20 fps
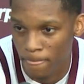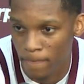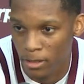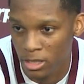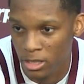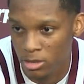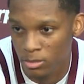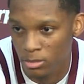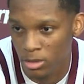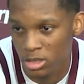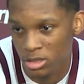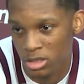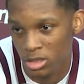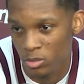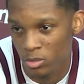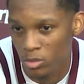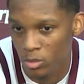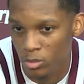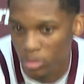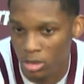especially
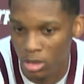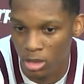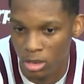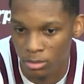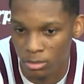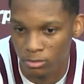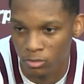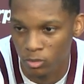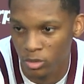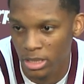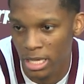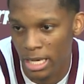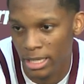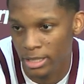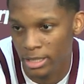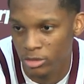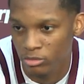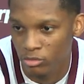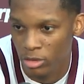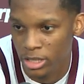when we're not
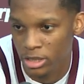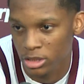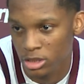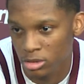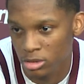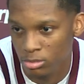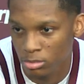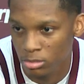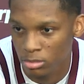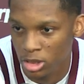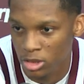getting ready